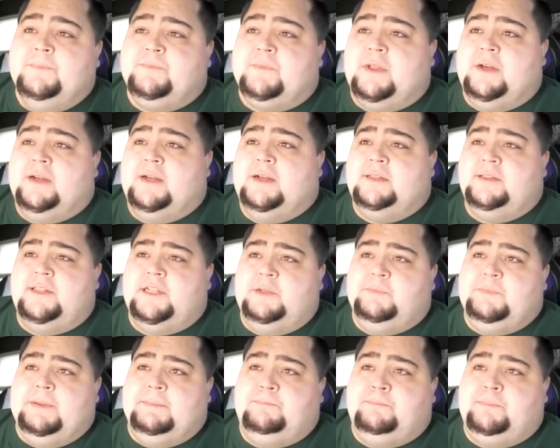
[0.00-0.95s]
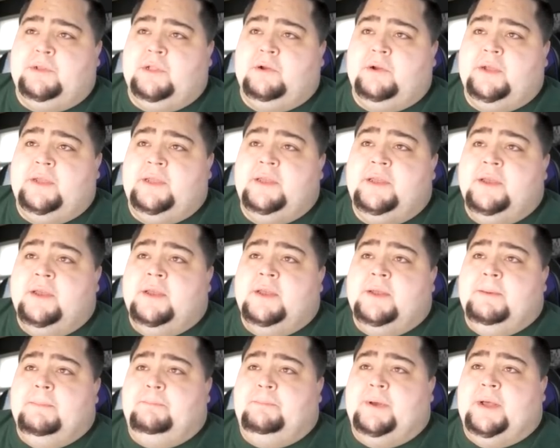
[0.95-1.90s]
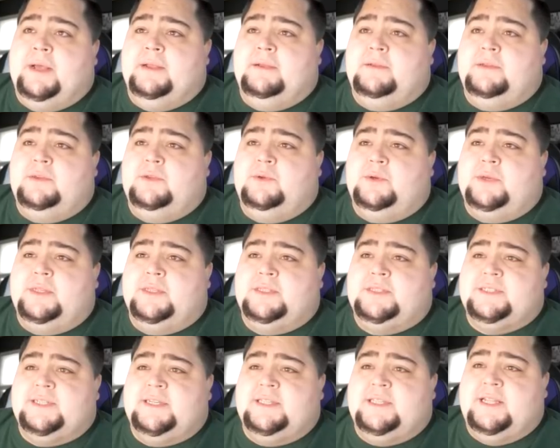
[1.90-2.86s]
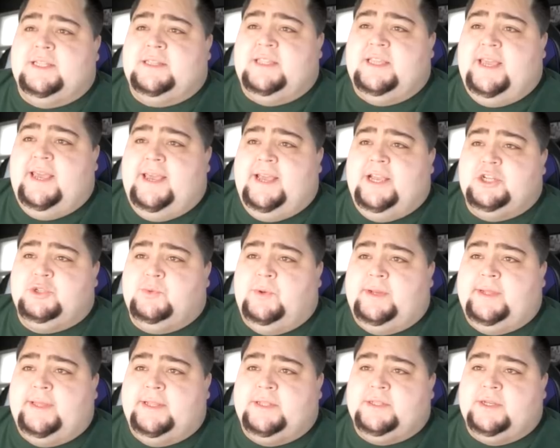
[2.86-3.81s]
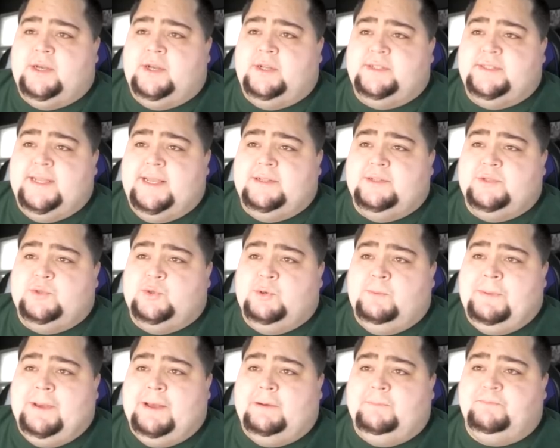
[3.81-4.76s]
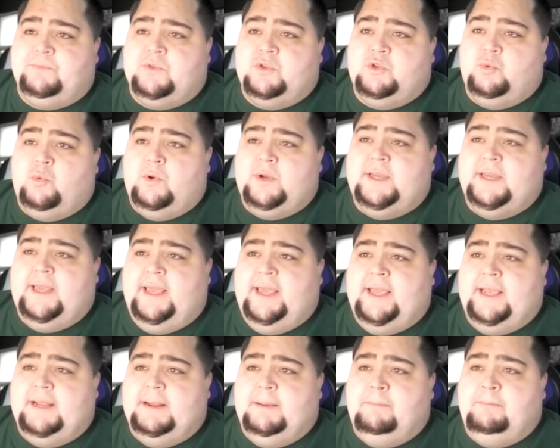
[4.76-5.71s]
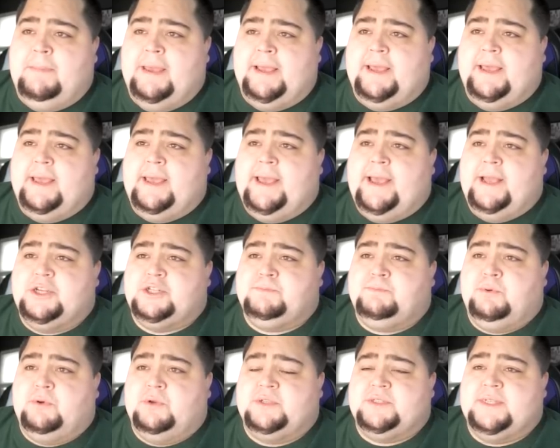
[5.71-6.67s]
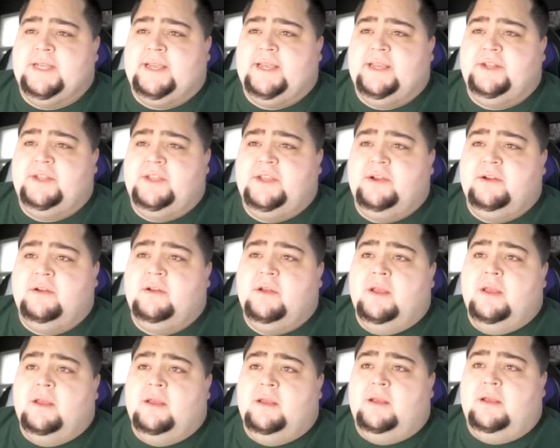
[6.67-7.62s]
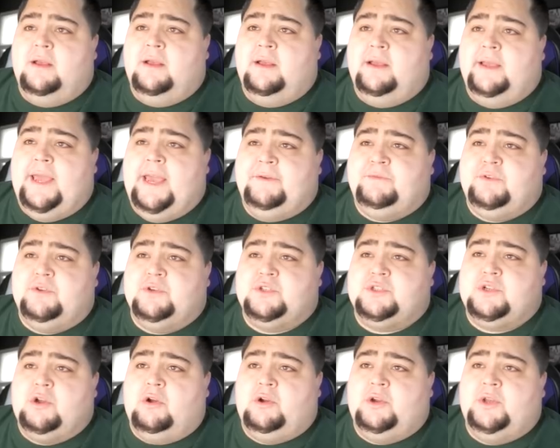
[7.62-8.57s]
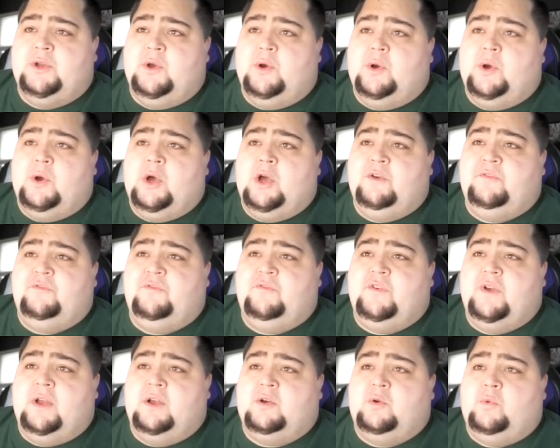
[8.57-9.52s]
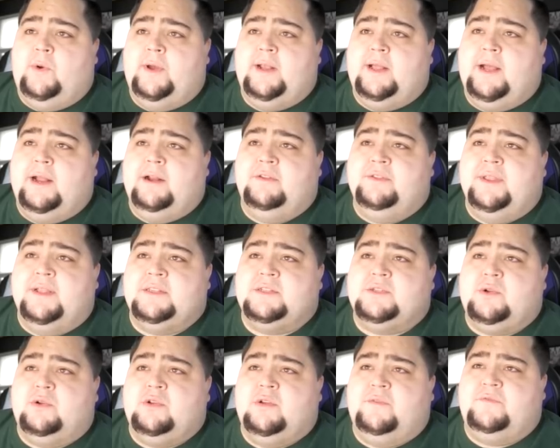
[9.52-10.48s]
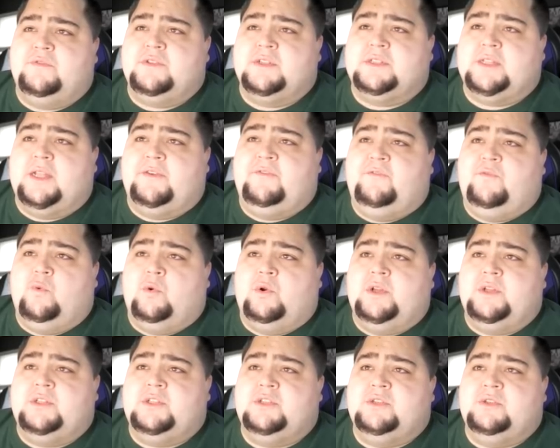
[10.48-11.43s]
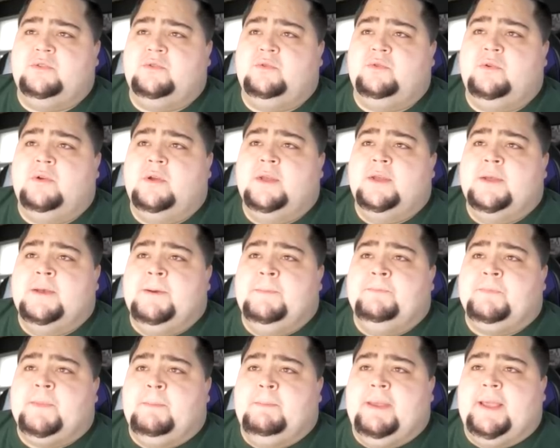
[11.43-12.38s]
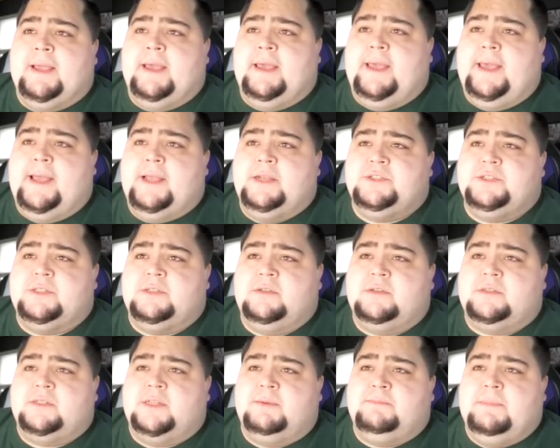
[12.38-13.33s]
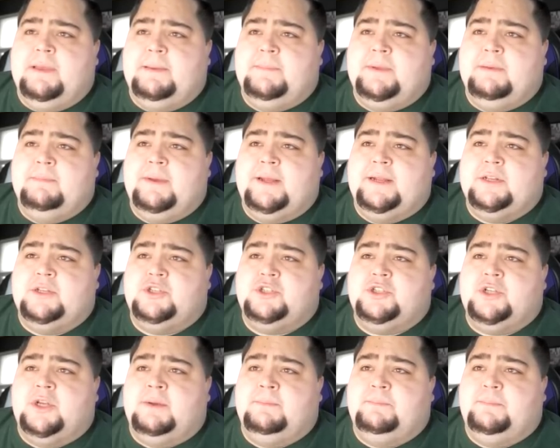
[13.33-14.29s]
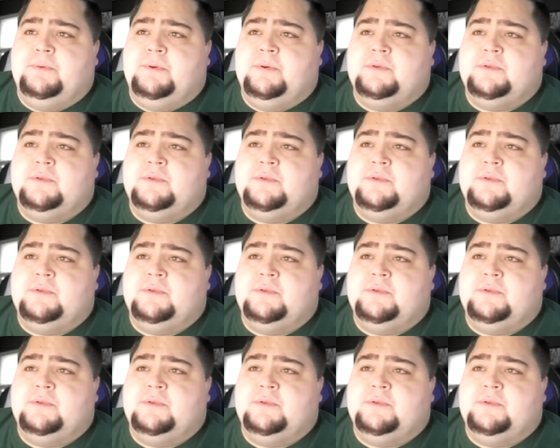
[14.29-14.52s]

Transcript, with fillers: A uh, little bit blurry, but you can see that the hash rate gets cut down to about twenty-eight mega hash per second here, uh, after starting off uh, quite higher than that. Started off with like forty-two mega hash. It looked like maybe it made a jump.